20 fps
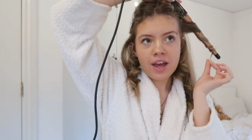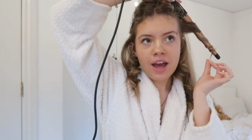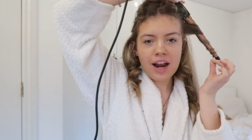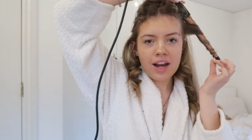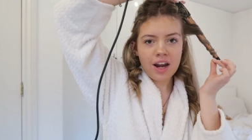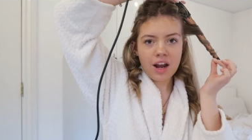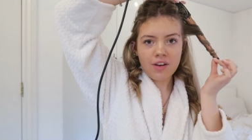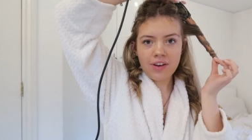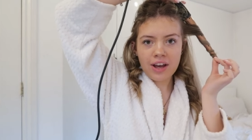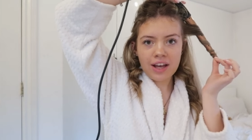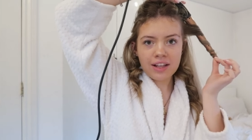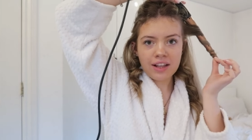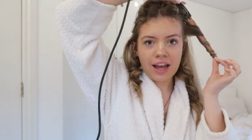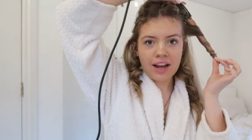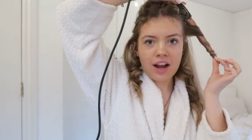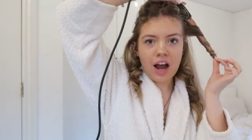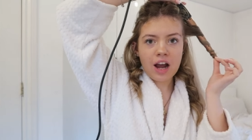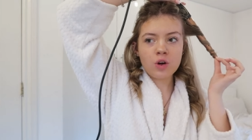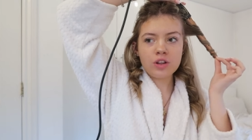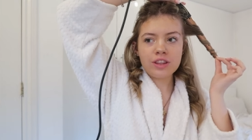I love it.
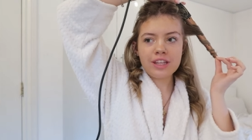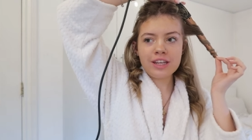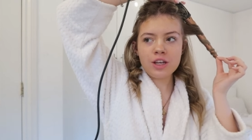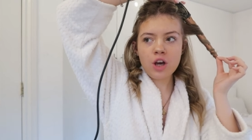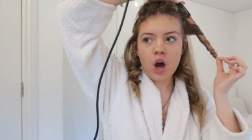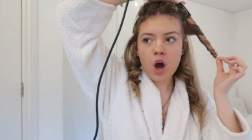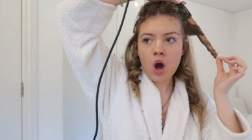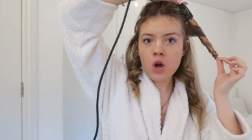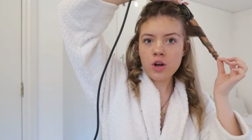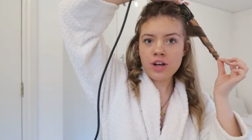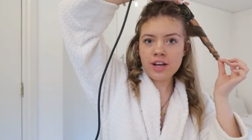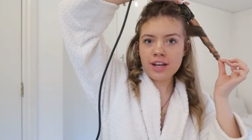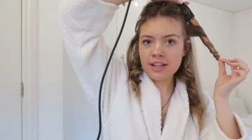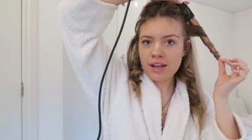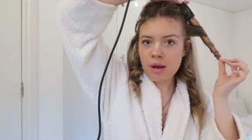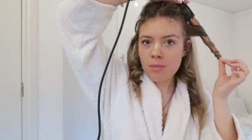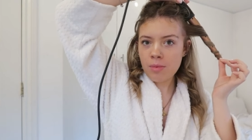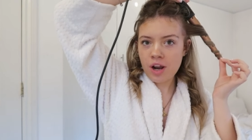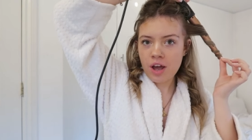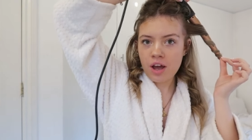Like, I got the
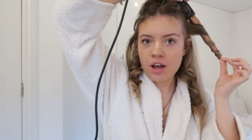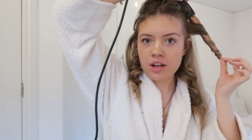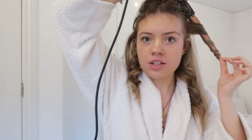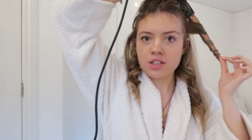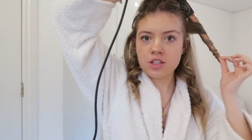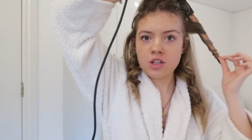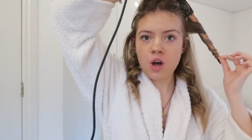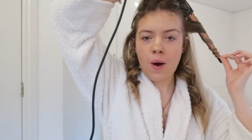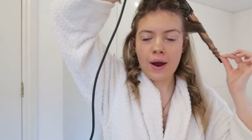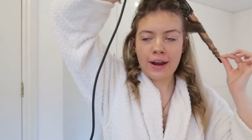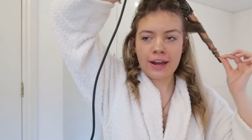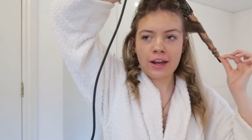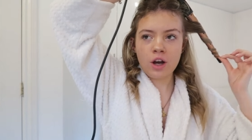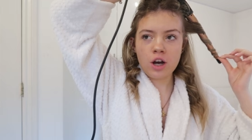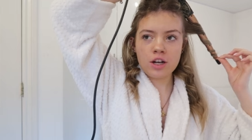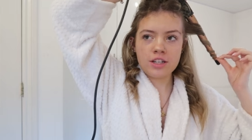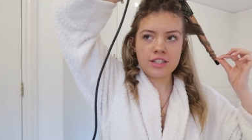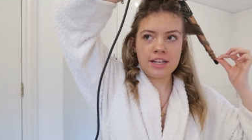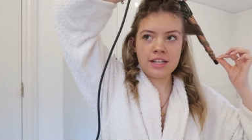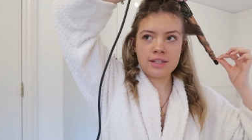Odeon Limitless, so I can
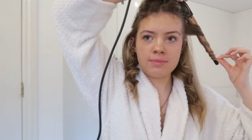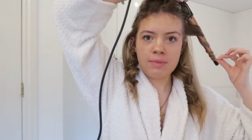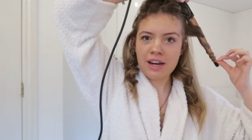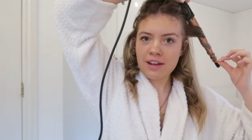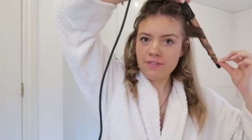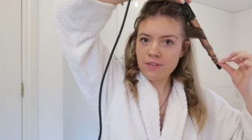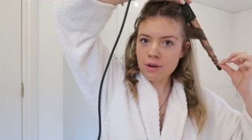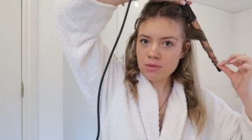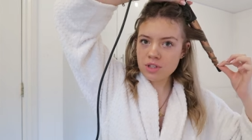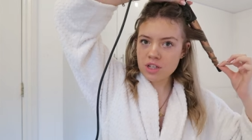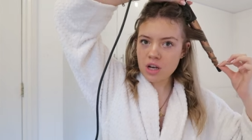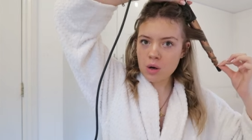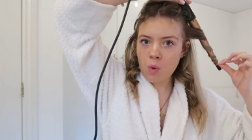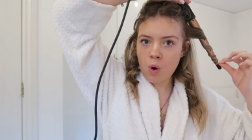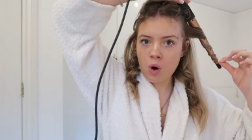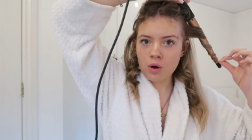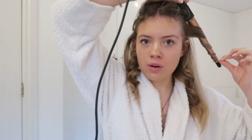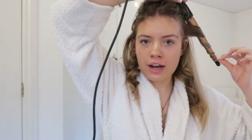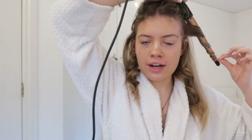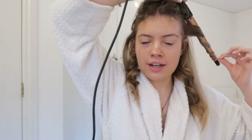go to see as many films as I
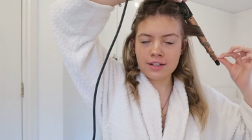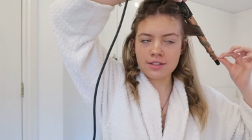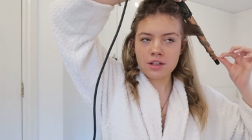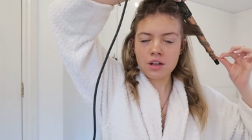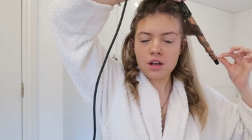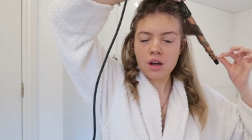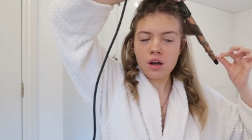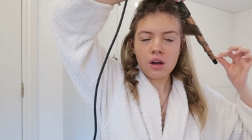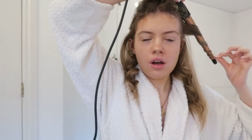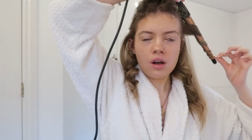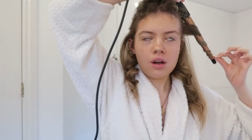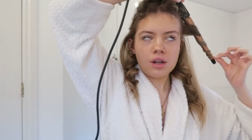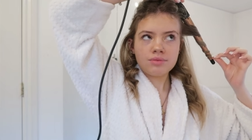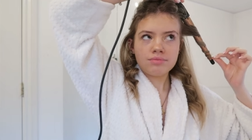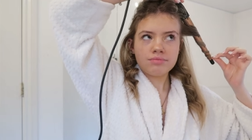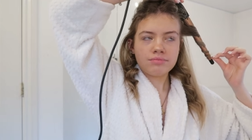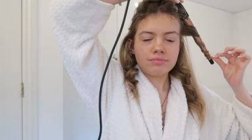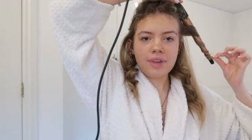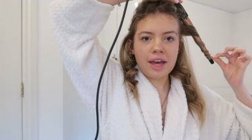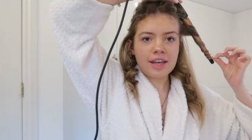want, and it's
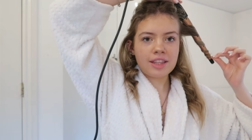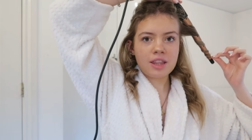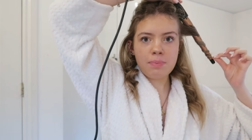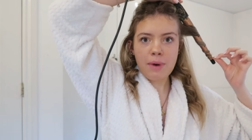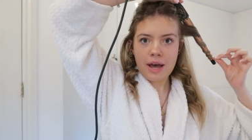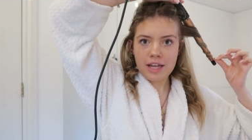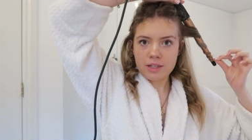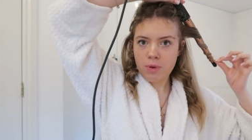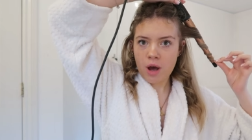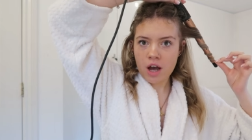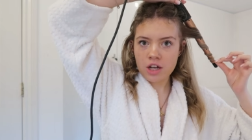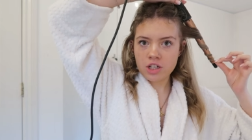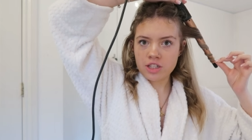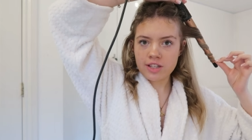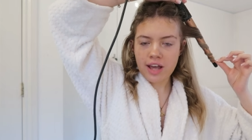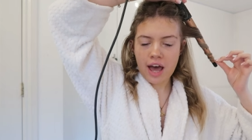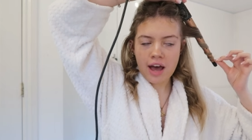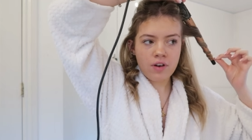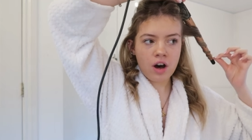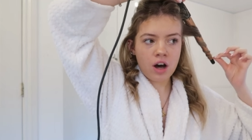like the best
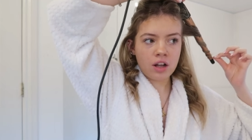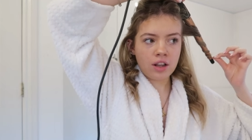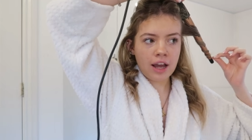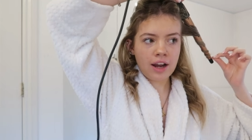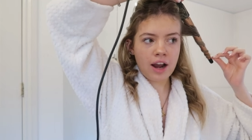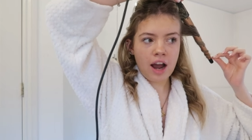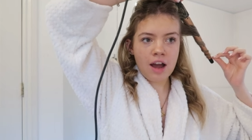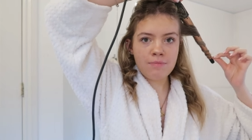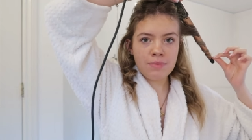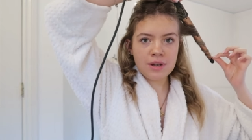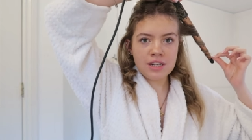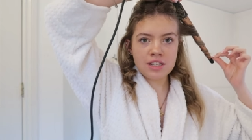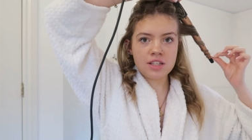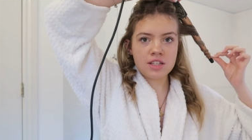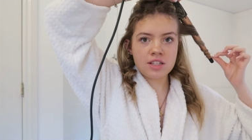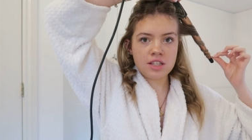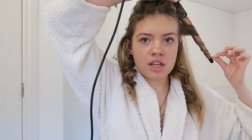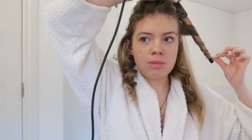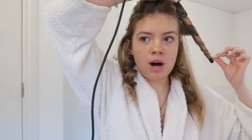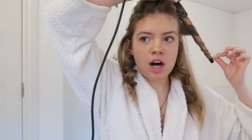purchase ever. Like, I've been to
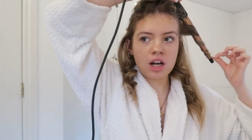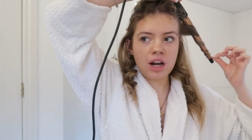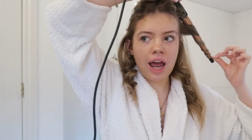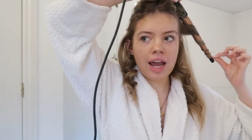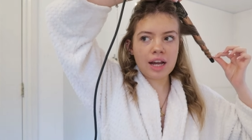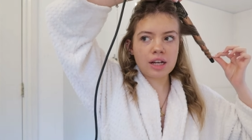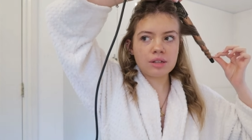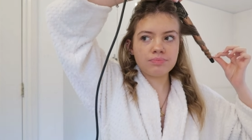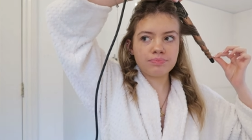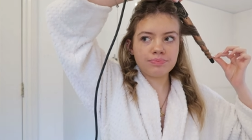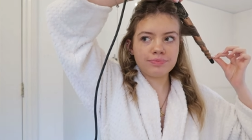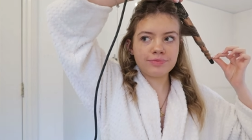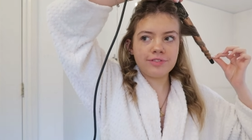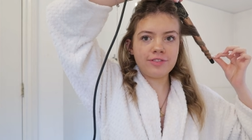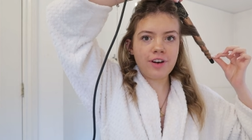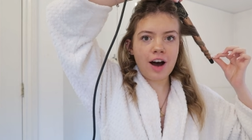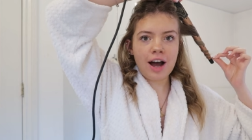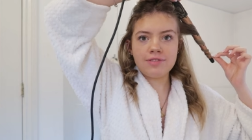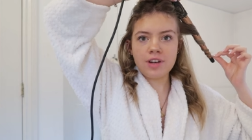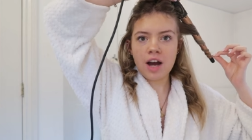the cinema like
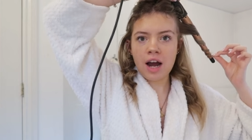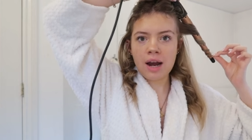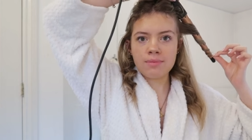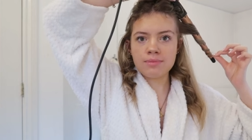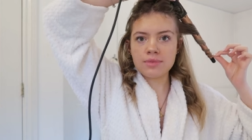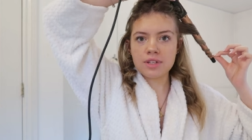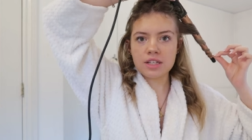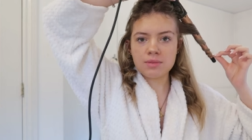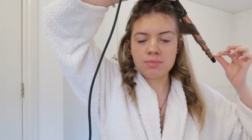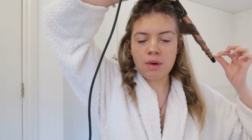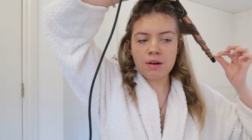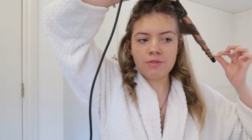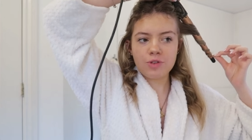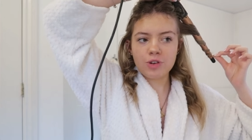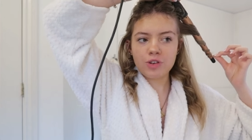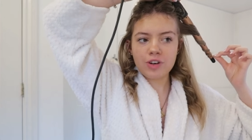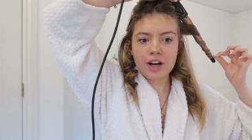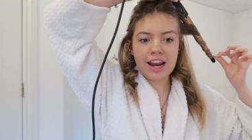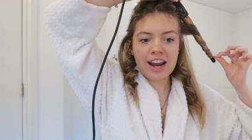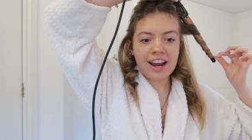five times this month
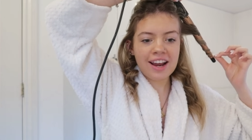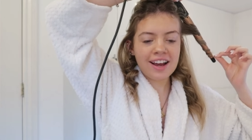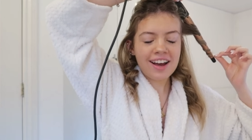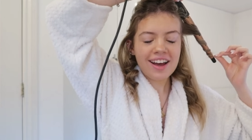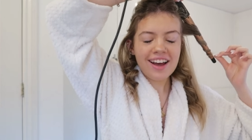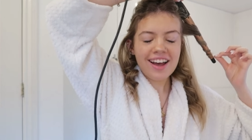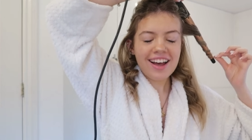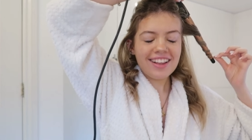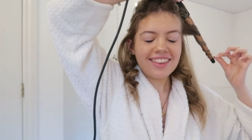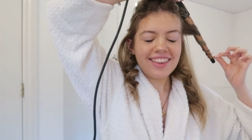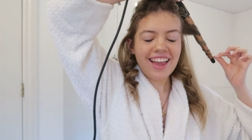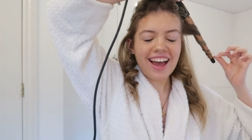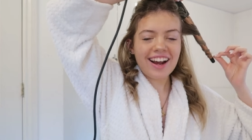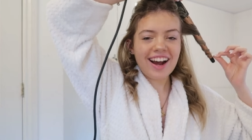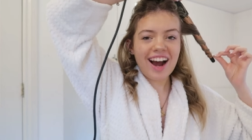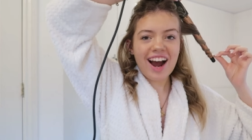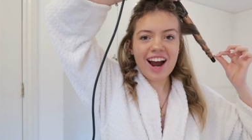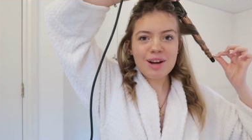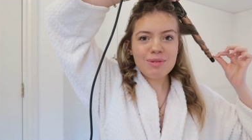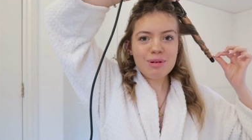already.
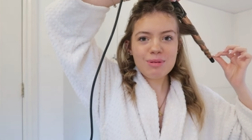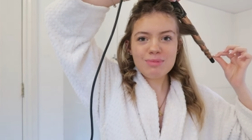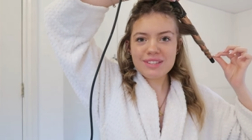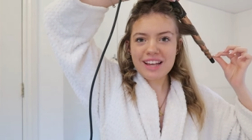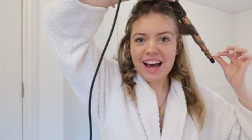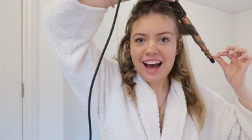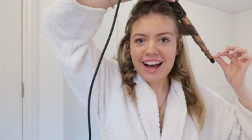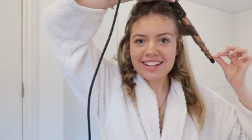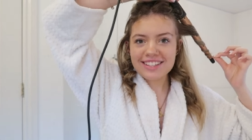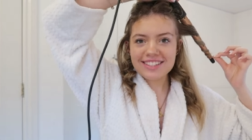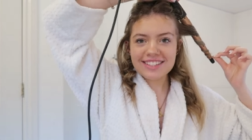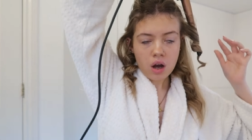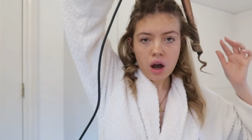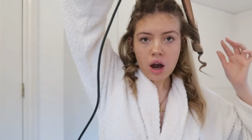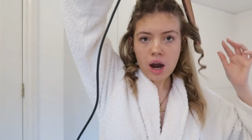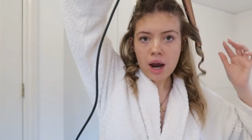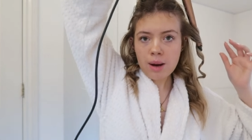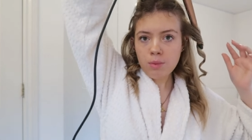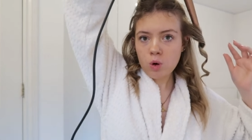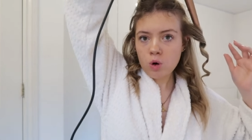Like, I am obsessed.
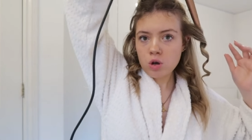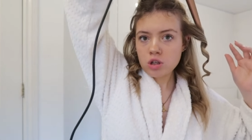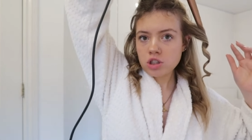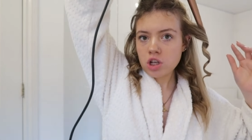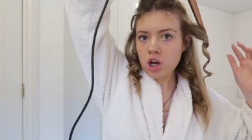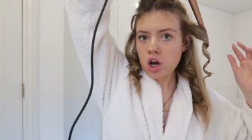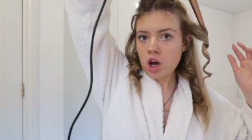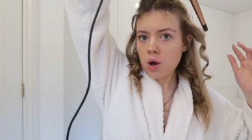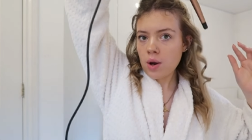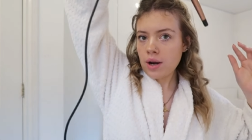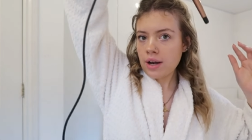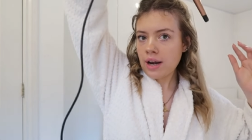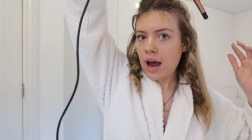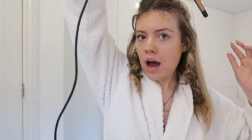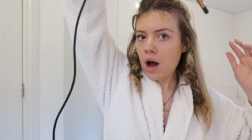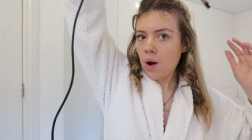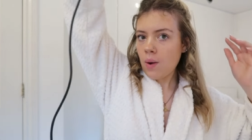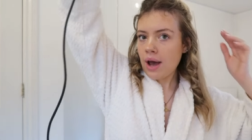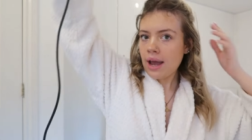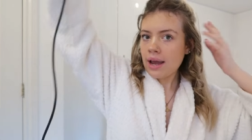I am also
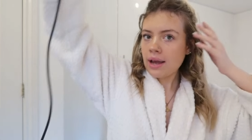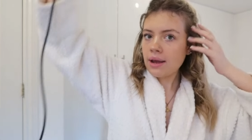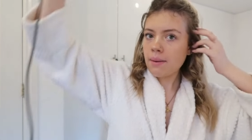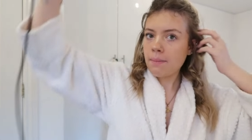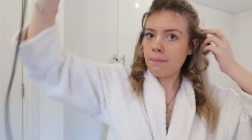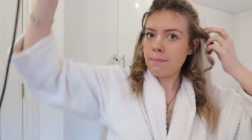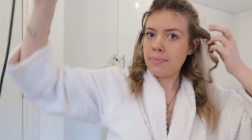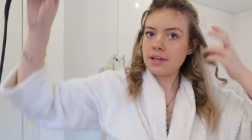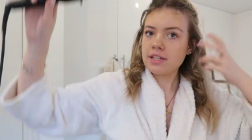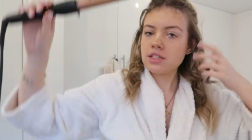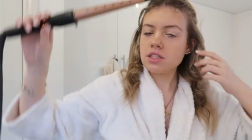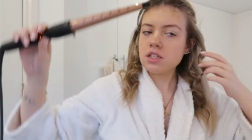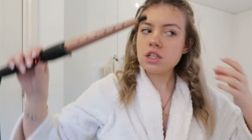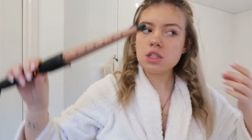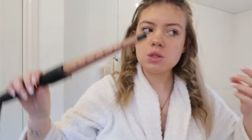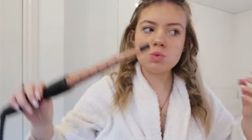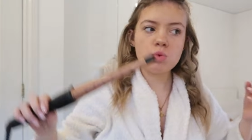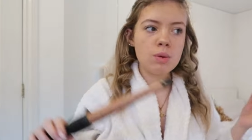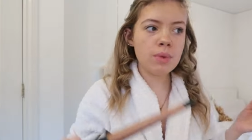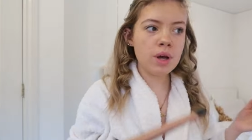now a
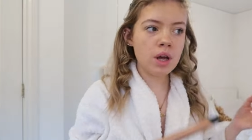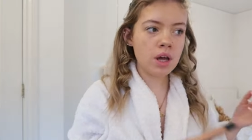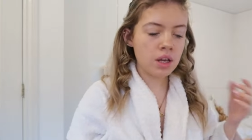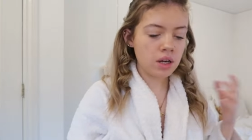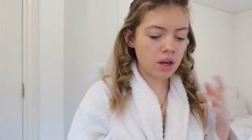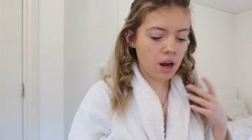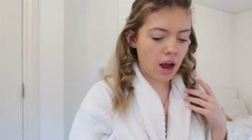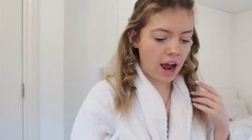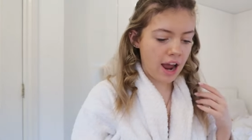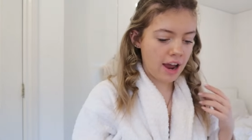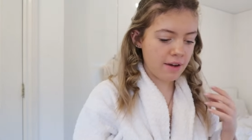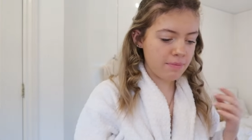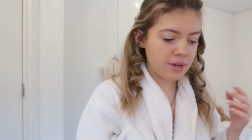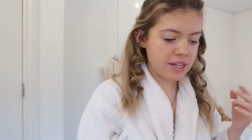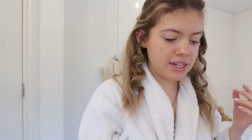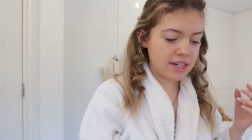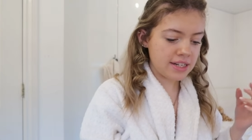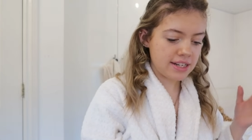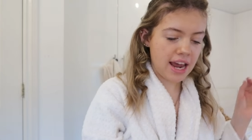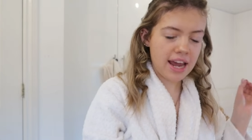businesswoman. I have
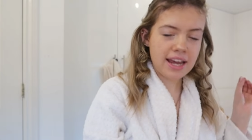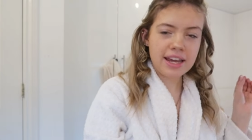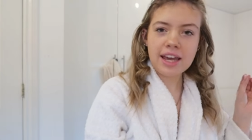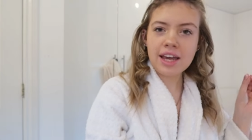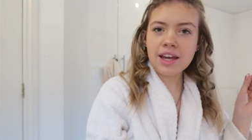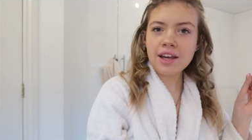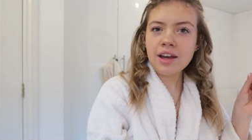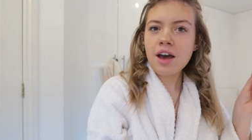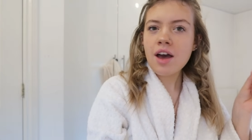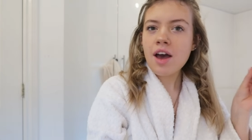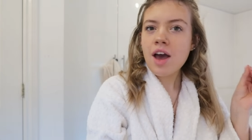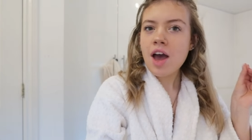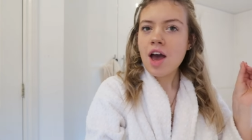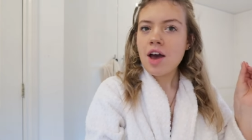been taking